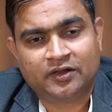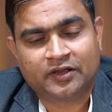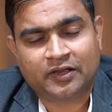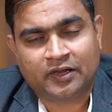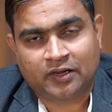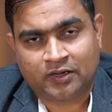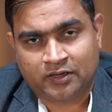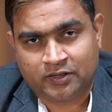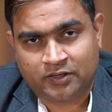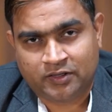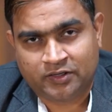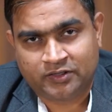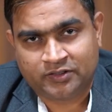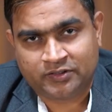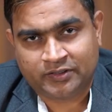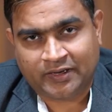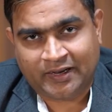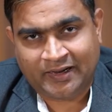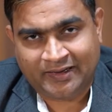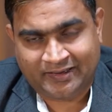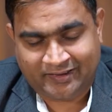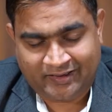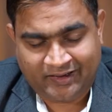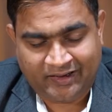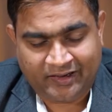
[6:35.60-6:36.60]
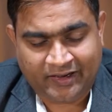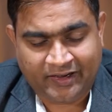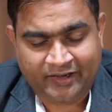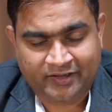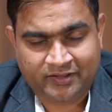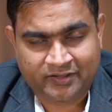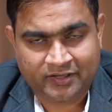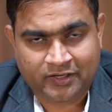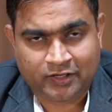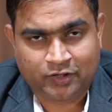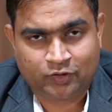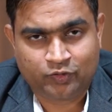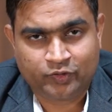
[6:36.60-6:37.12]
at right
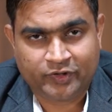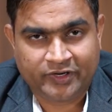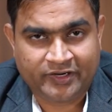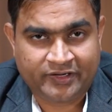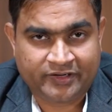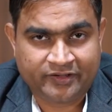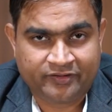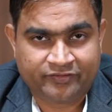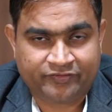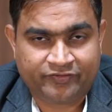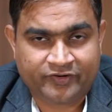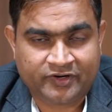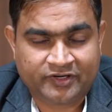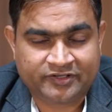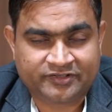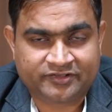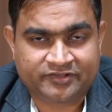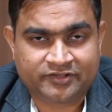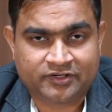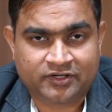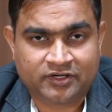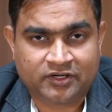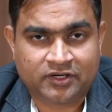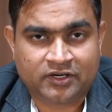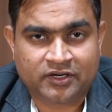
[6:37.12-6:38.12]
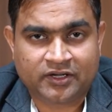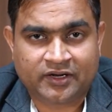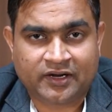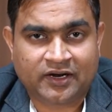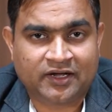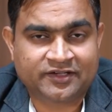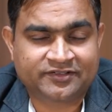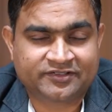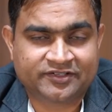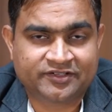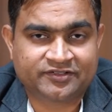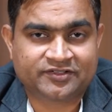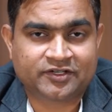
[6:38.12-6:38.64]
now, if its
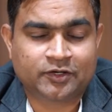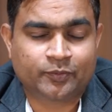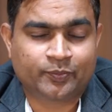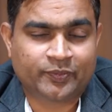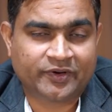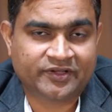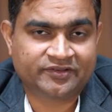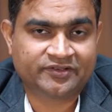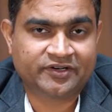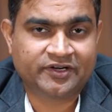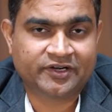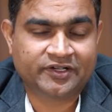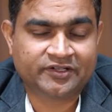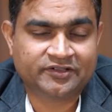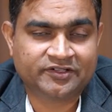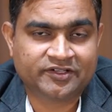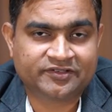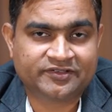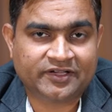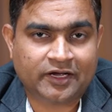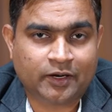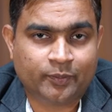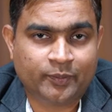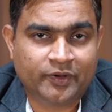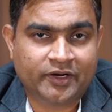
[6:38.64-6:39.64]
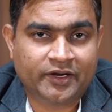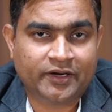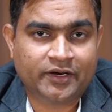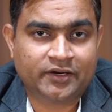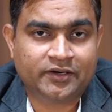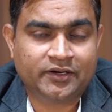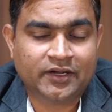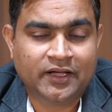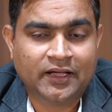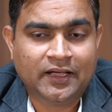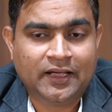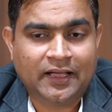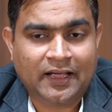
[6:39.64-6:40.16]
grasses are present in this
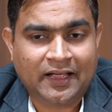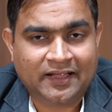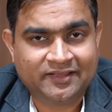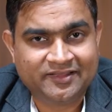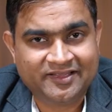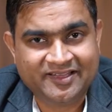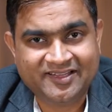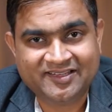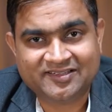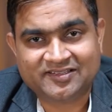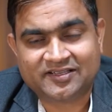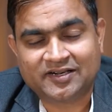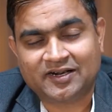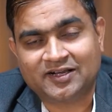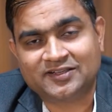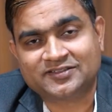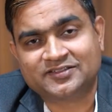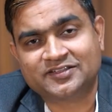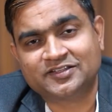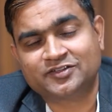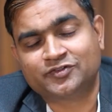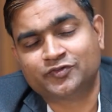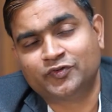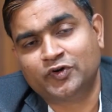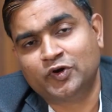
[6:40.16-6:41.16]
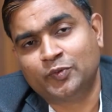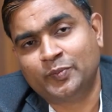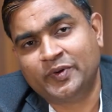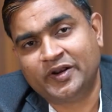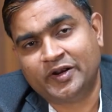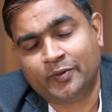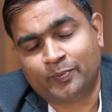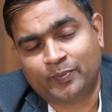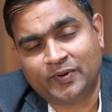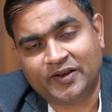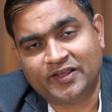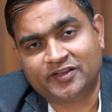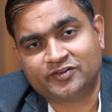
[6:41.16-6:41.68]
habitat, and these grasses will be
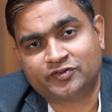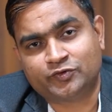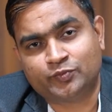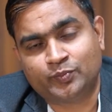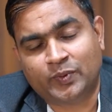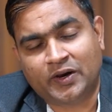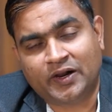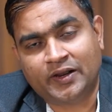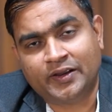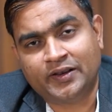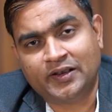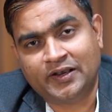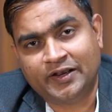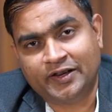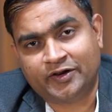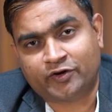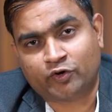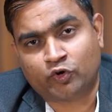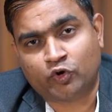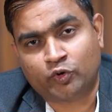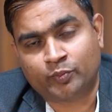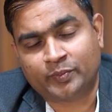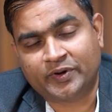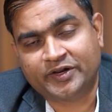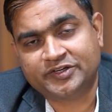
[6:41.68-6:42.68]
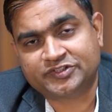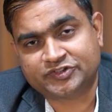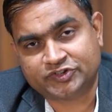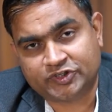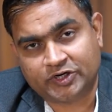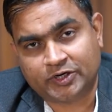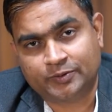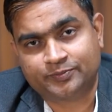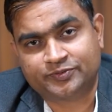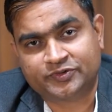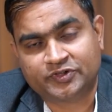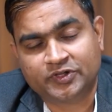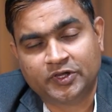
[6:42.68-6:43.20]
replaced by later on by
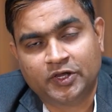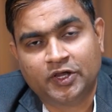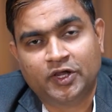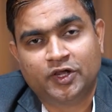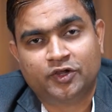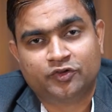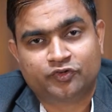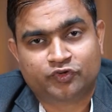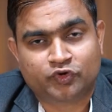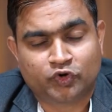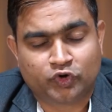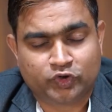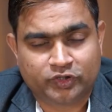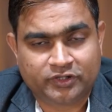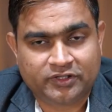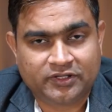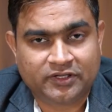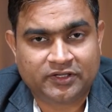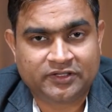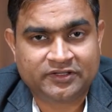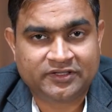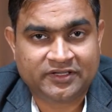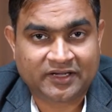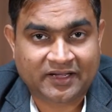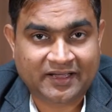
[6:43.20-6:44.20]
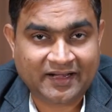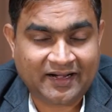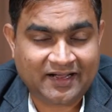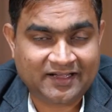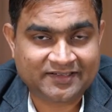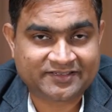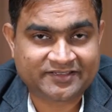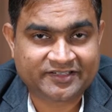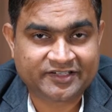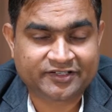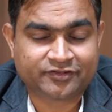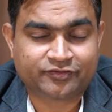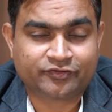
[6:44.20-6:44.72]
shrubs. So the
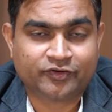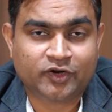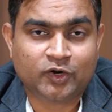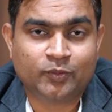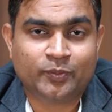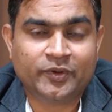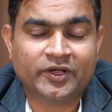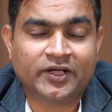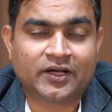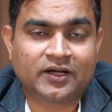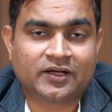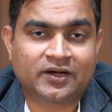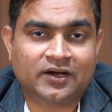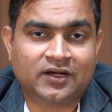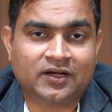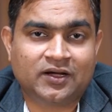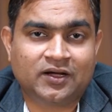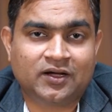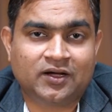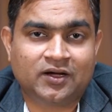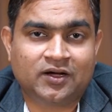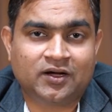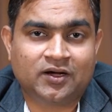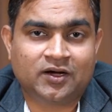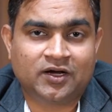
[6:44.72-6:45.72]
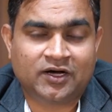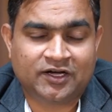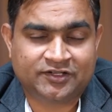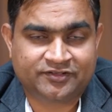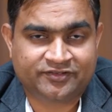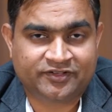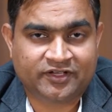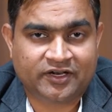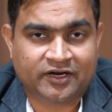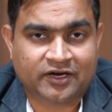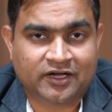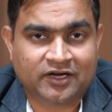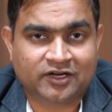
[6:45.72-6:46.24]
grasses will be a
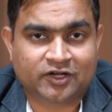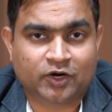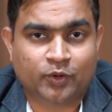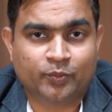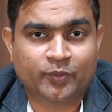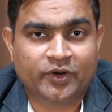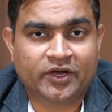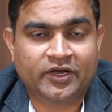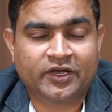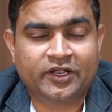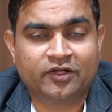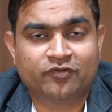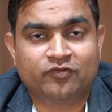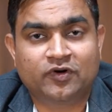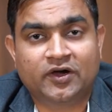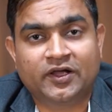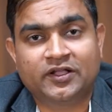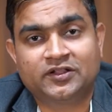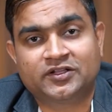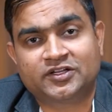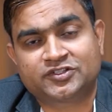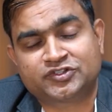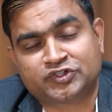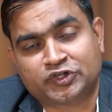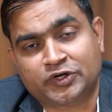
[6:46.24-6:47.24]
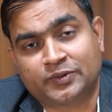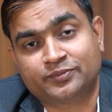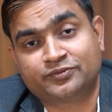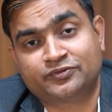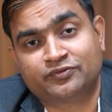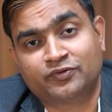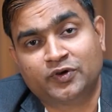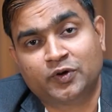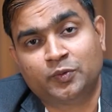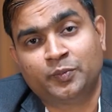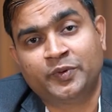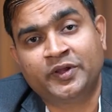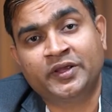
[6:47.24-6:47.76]
seral community, while the shrubs
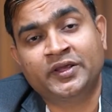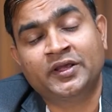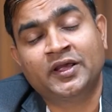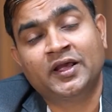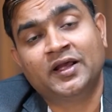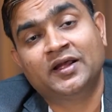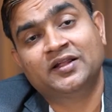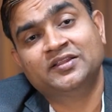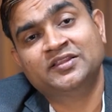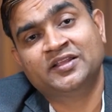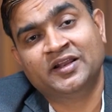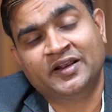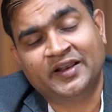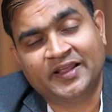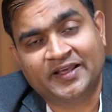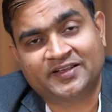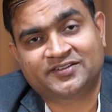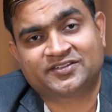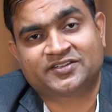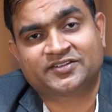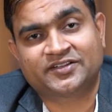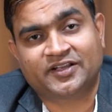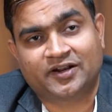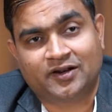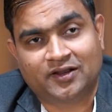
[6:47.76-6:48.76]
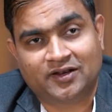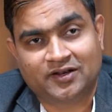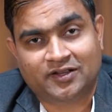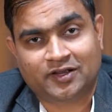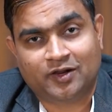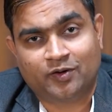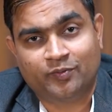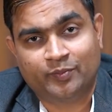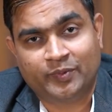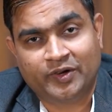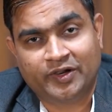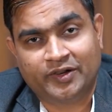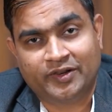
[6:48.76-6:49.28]
will be the next seral
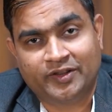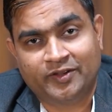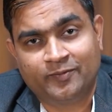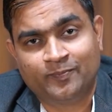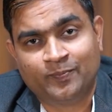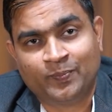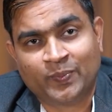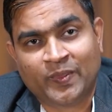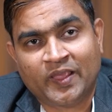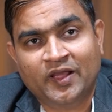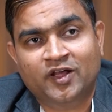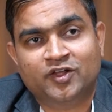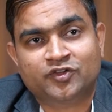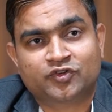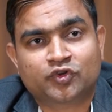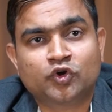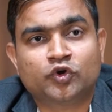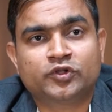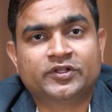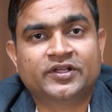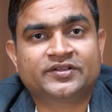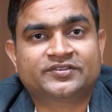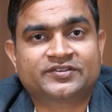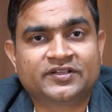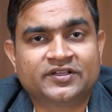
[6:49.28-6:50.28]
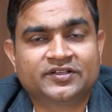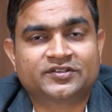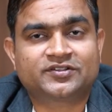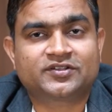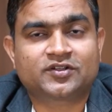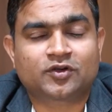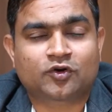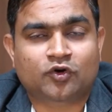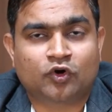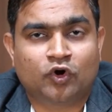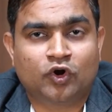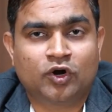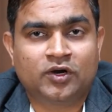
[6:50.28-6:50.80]
community. So this is
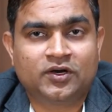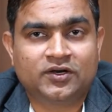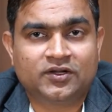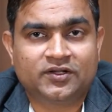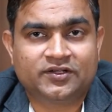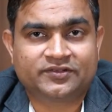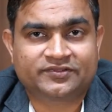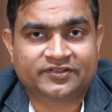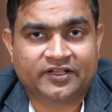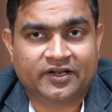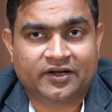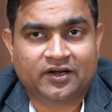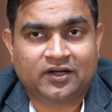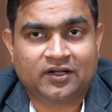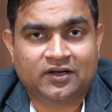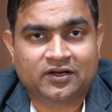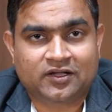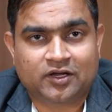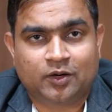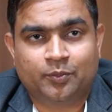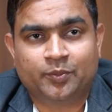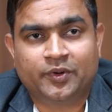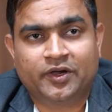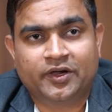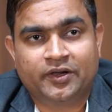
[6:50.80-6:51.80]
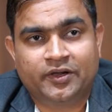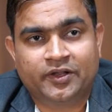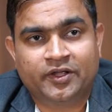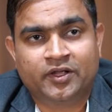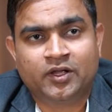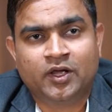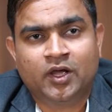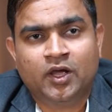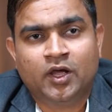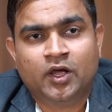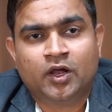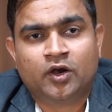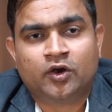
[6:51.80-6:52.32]
called seral community.
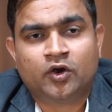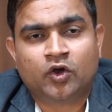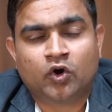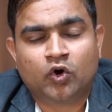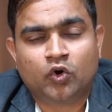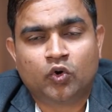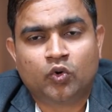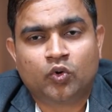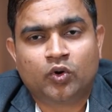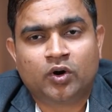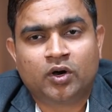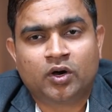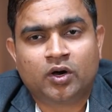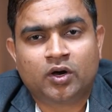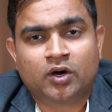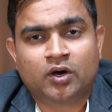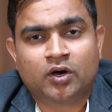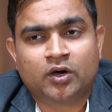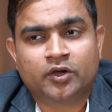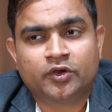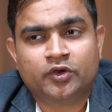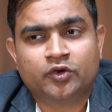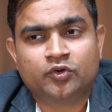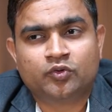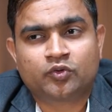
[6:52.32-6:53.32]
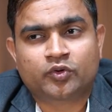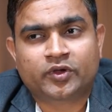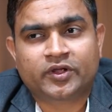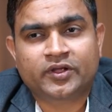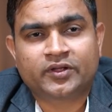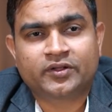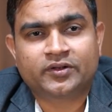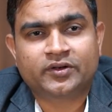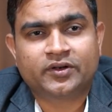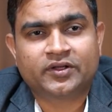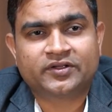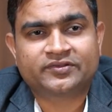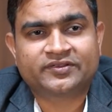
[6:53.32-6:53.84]
Now you
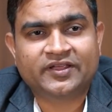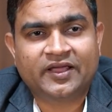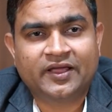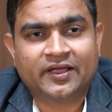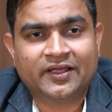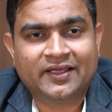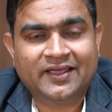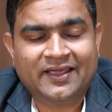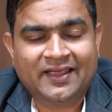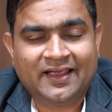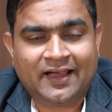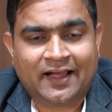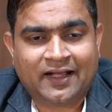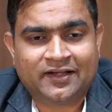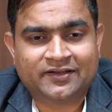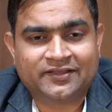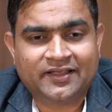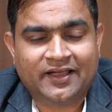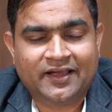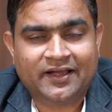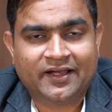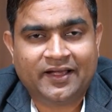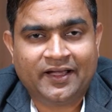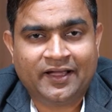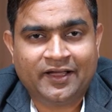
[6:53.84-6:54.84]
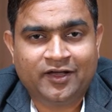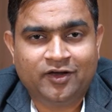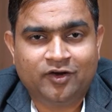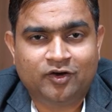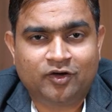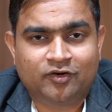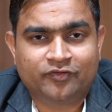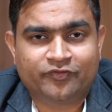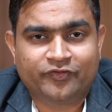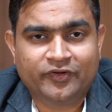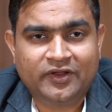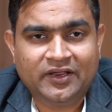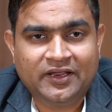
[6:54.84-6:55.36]
can say at the end
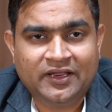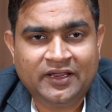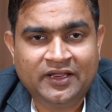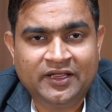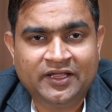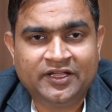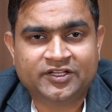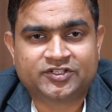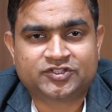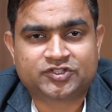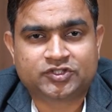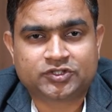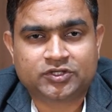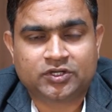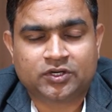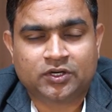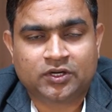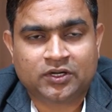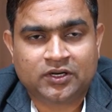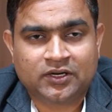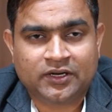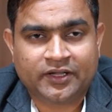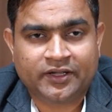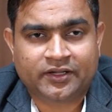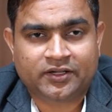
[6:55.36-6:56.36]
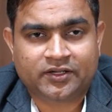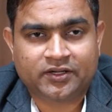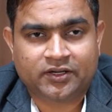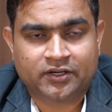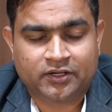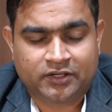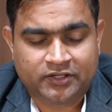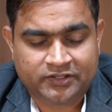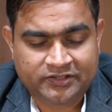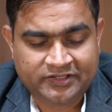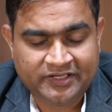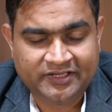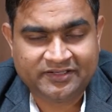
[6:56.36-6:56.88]
of each
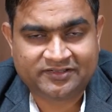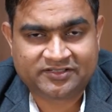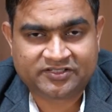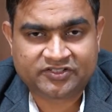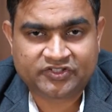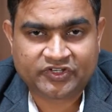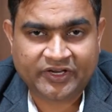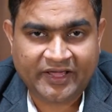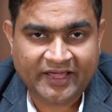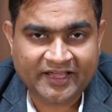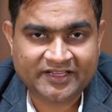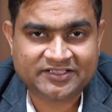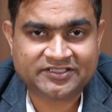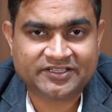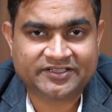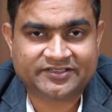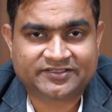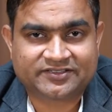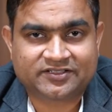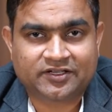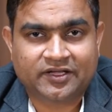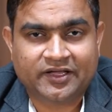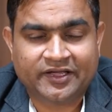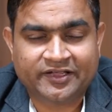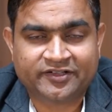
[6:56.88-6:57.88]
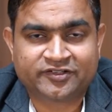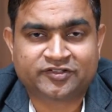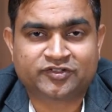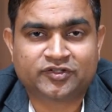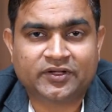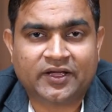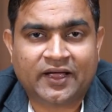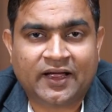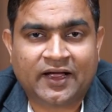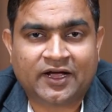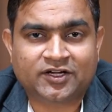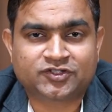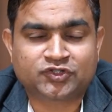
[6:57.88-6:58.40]
these stages is
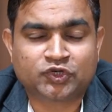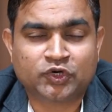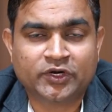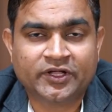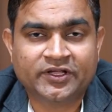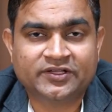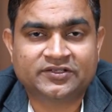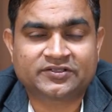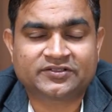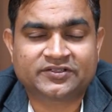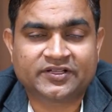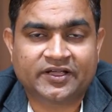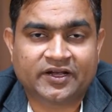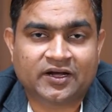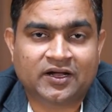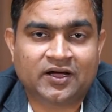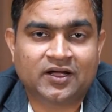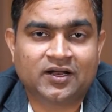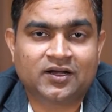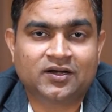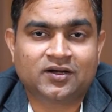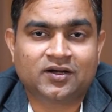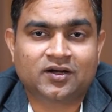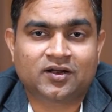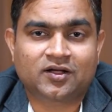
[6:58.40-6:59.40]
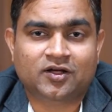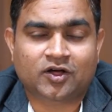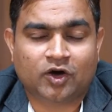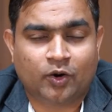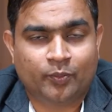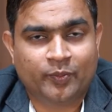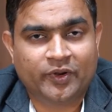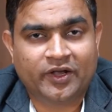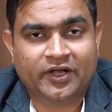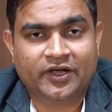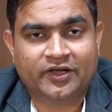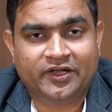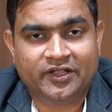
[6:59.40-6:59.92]
actually seral
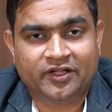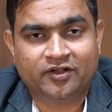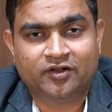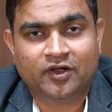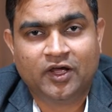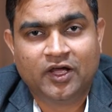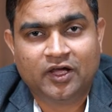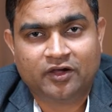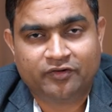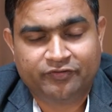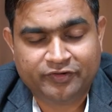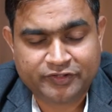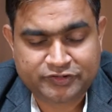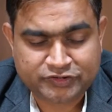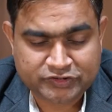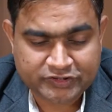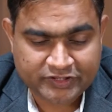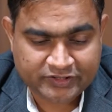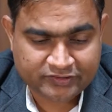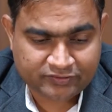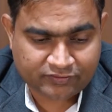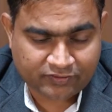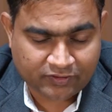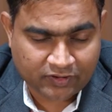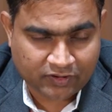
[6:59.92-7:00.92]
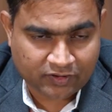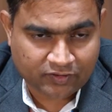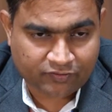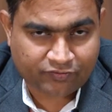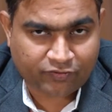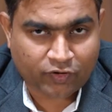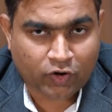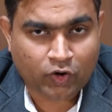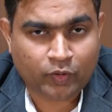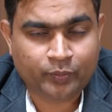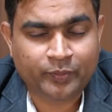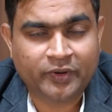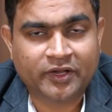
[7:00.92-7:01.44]
community, which is
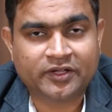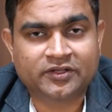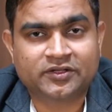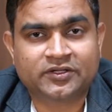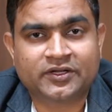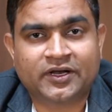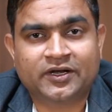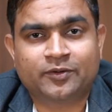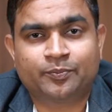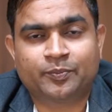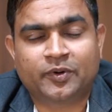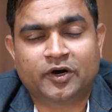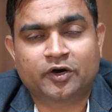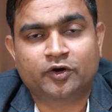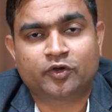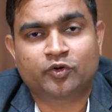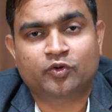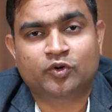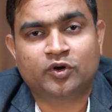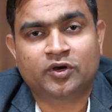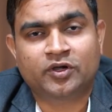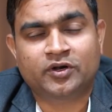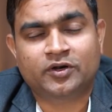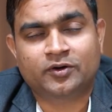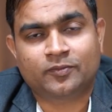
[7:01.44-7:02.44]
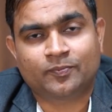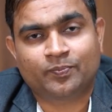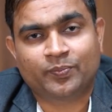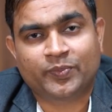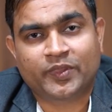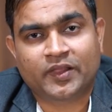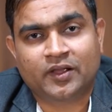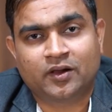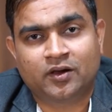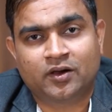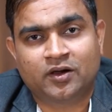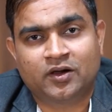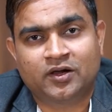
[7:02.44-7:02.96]
forming that particular
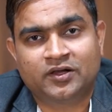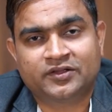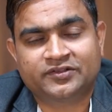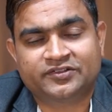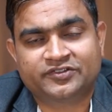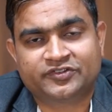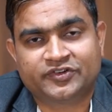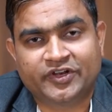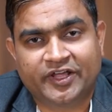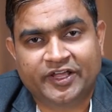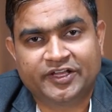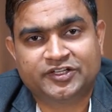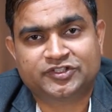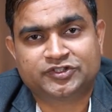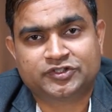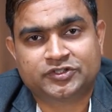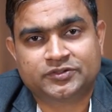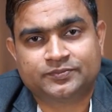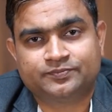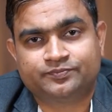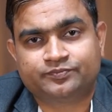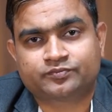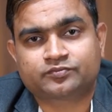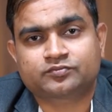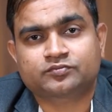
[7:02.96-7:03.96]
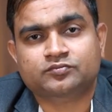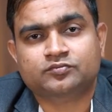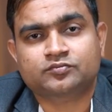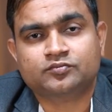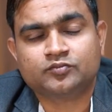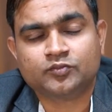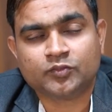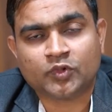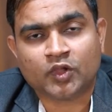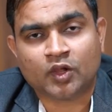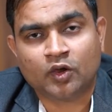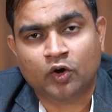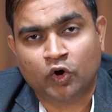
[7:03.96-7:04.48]
stage,
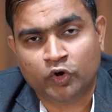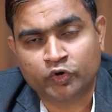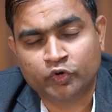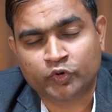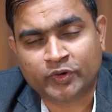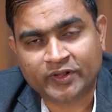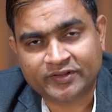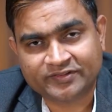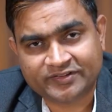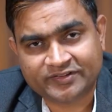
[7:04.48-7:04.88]
or you can